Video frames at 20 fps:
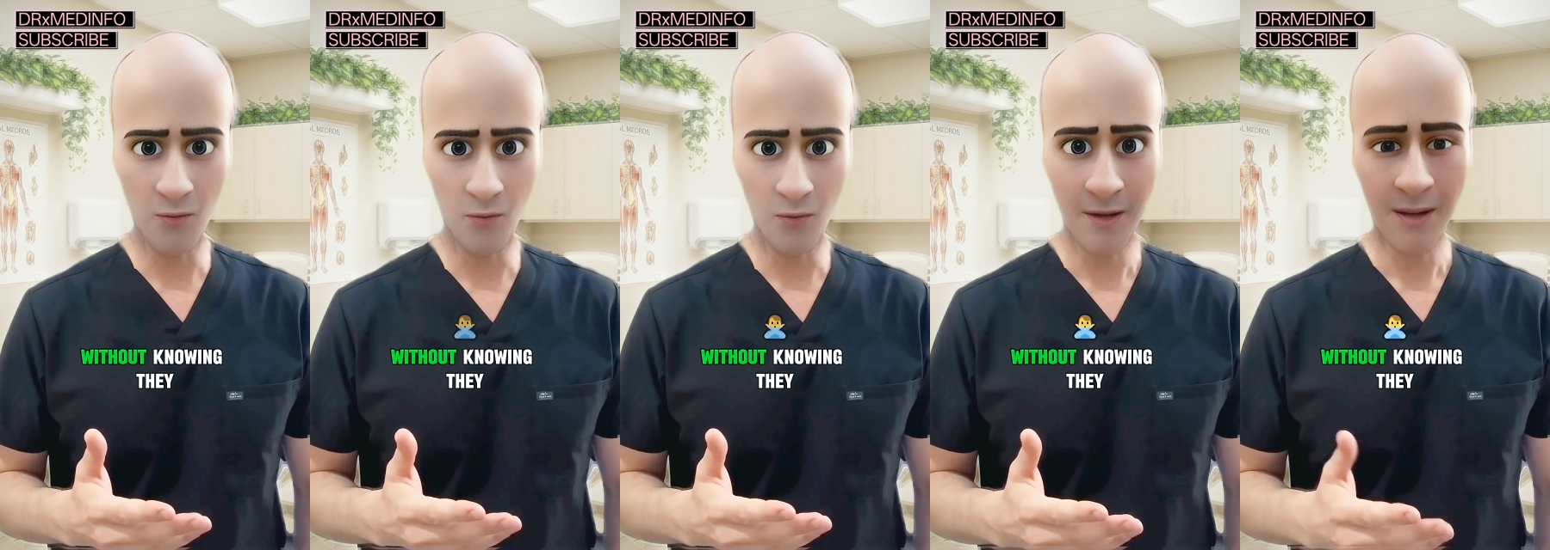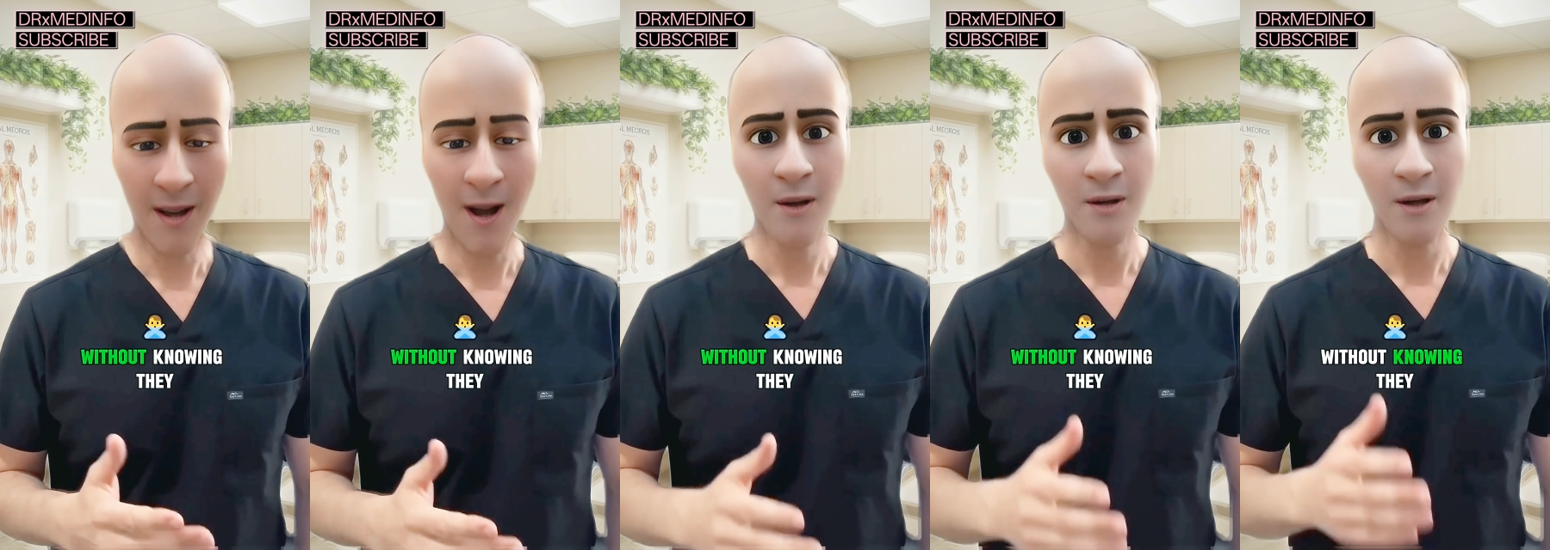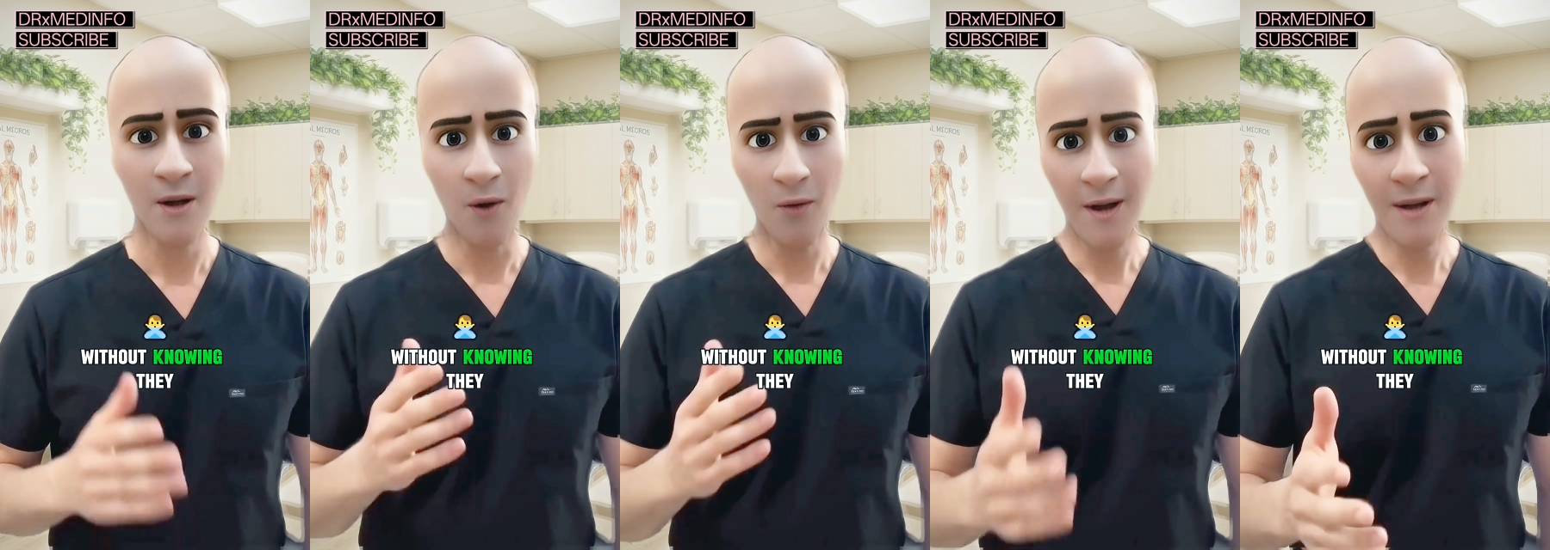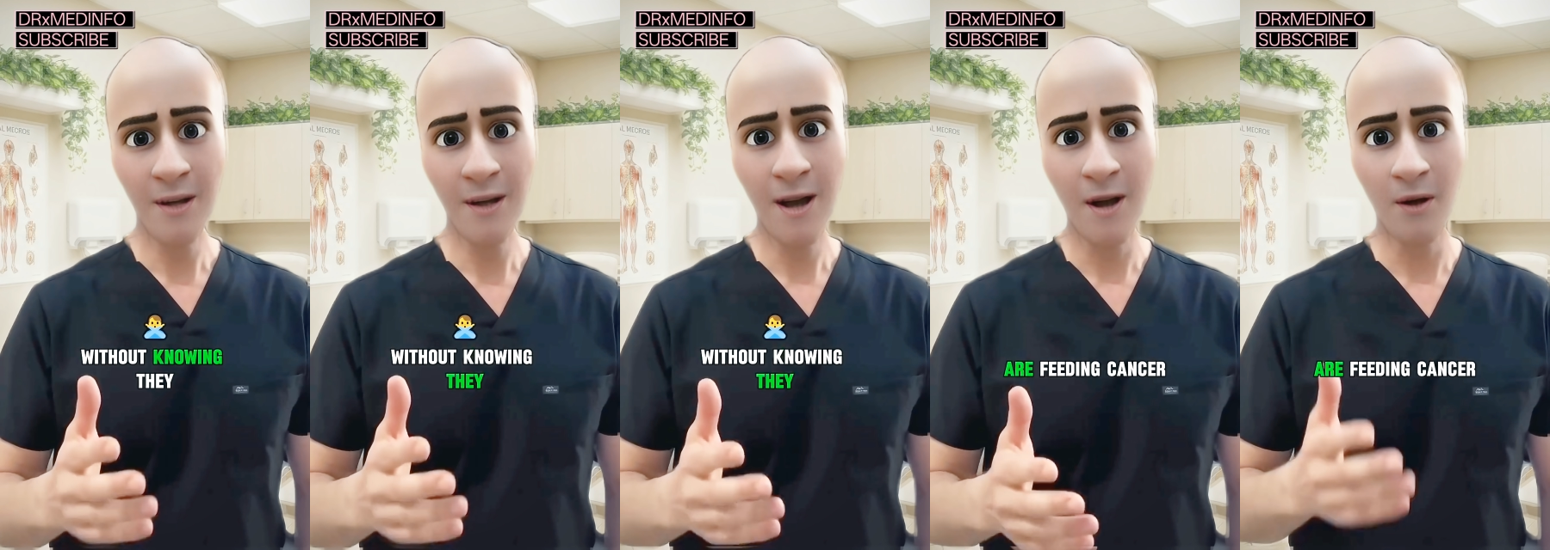without
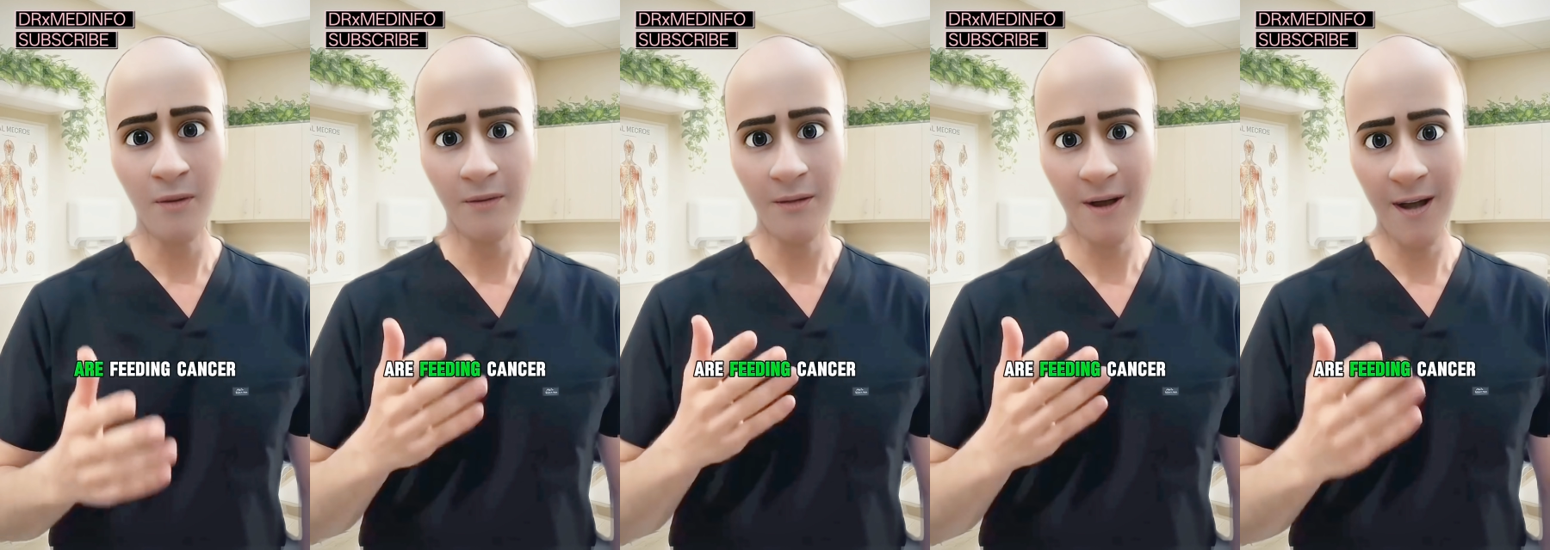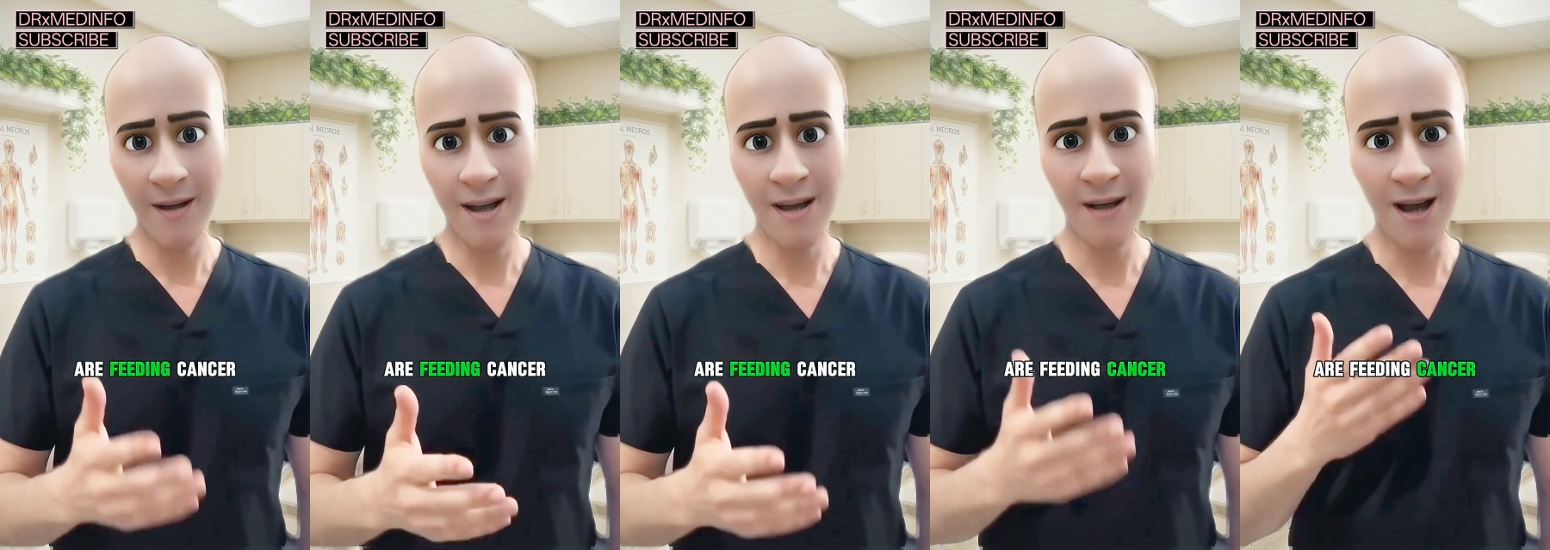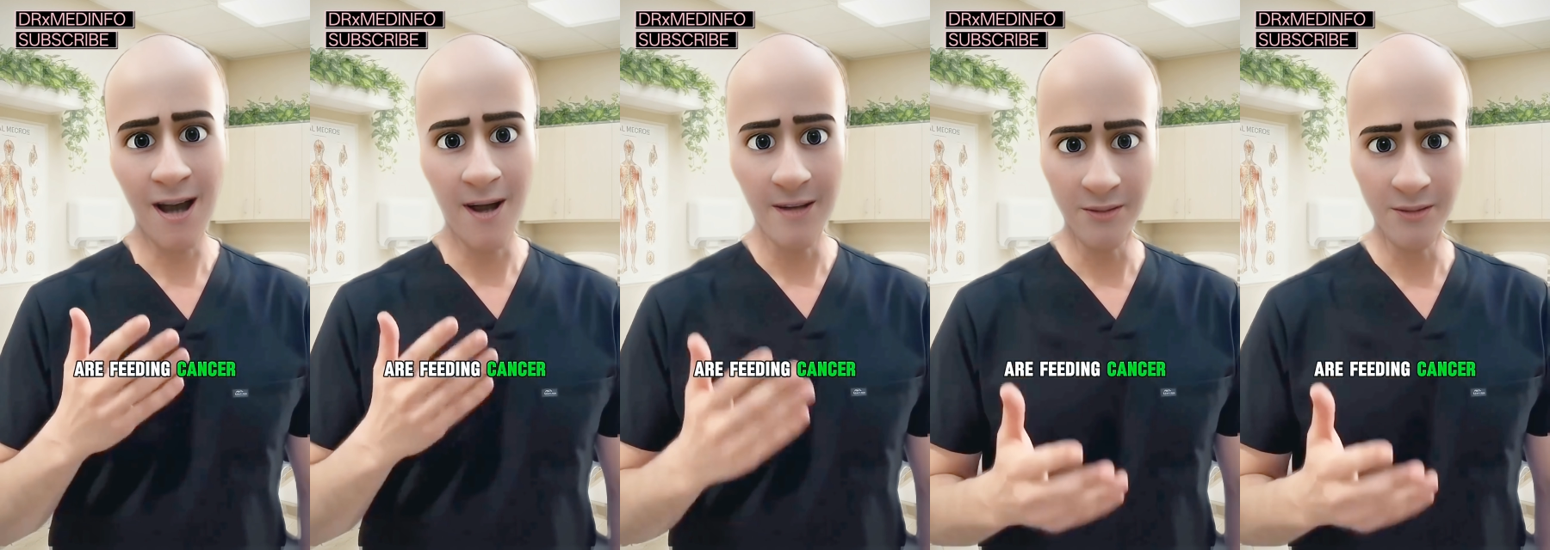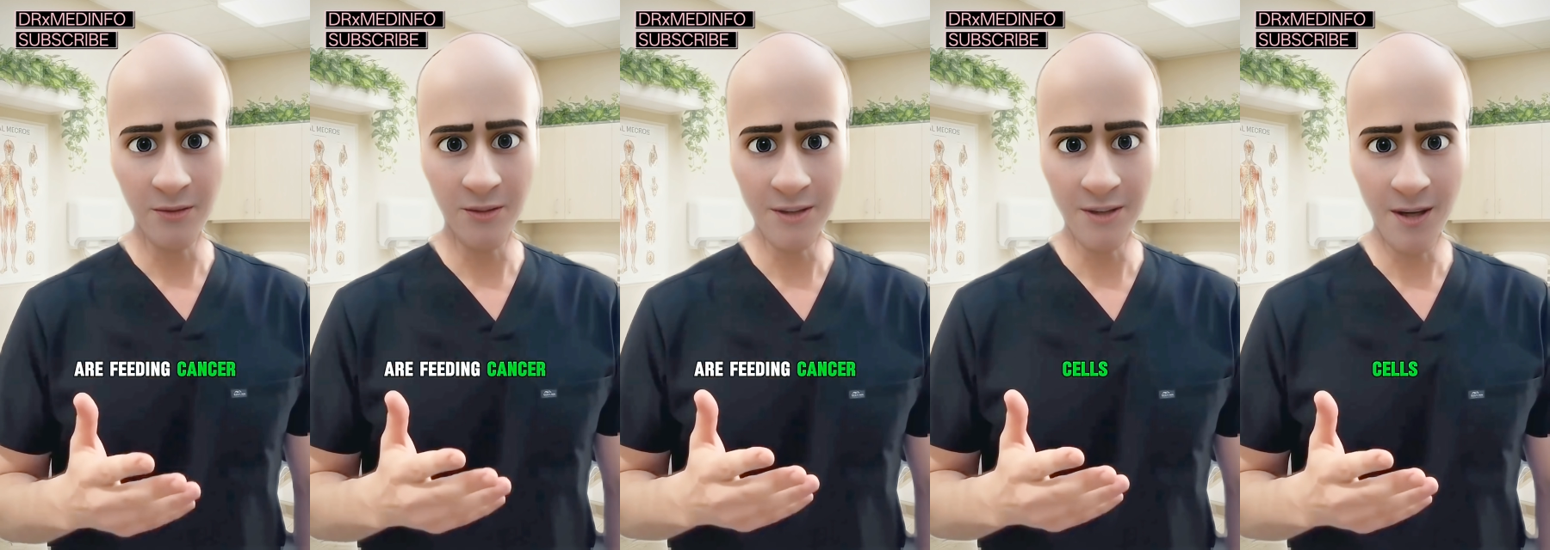knowing they are feeding
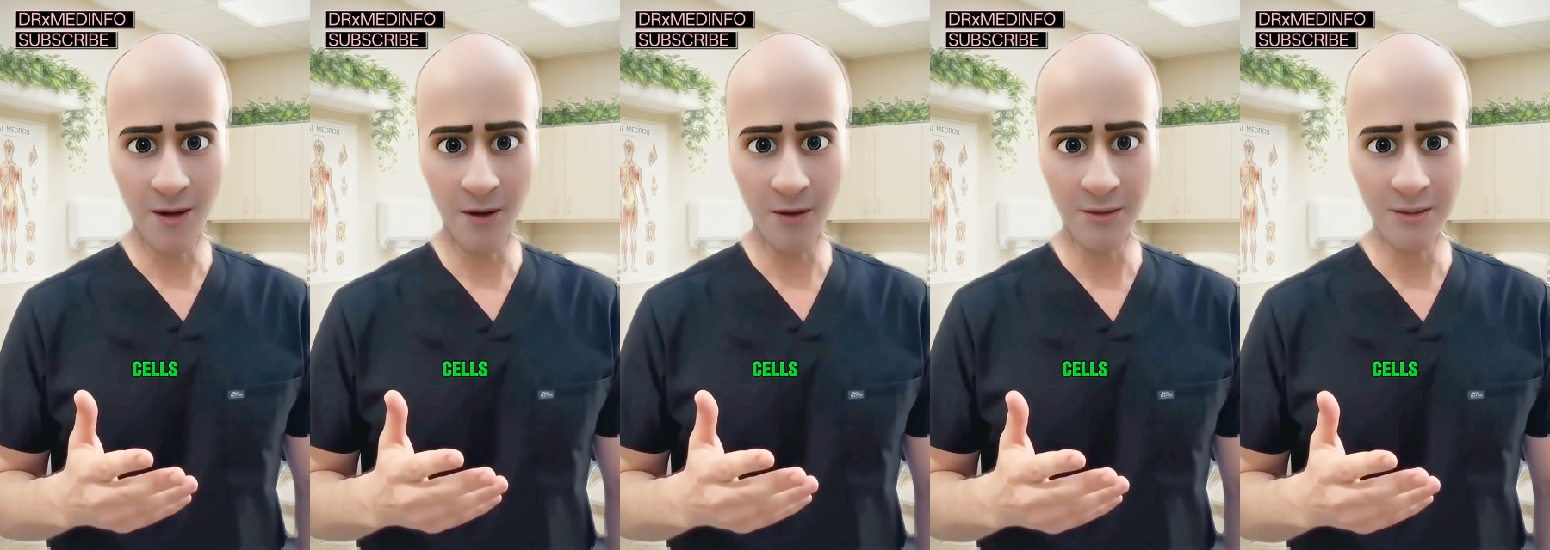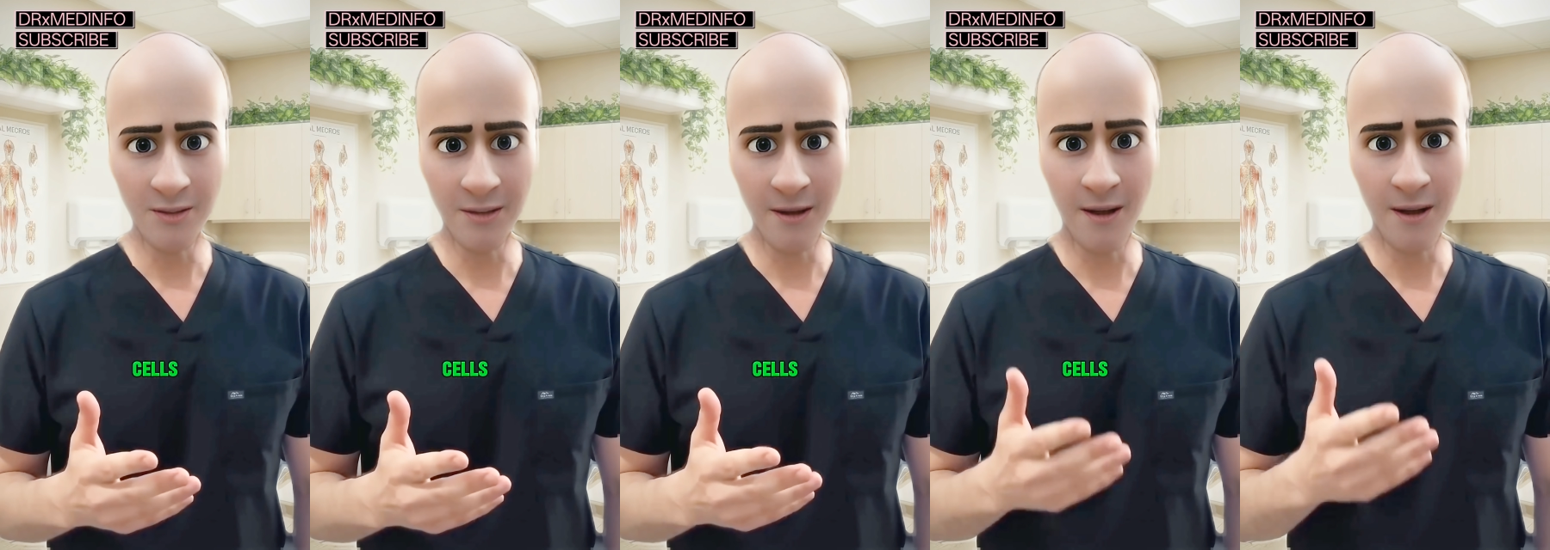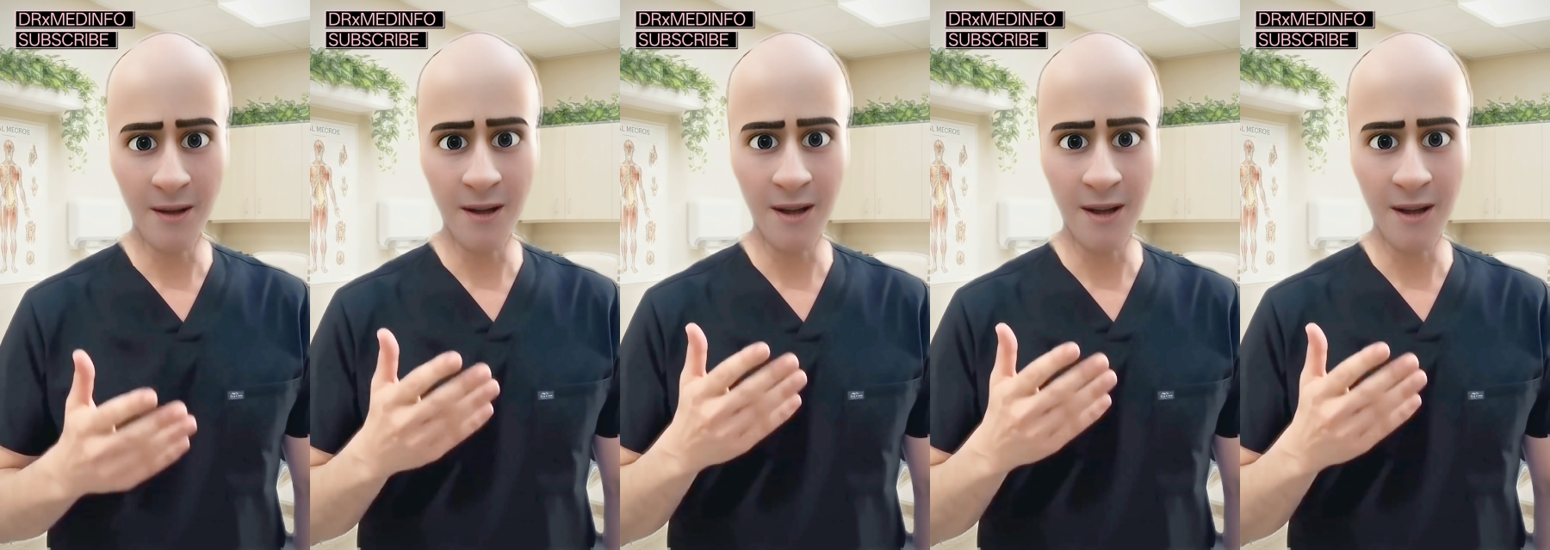cancer cells.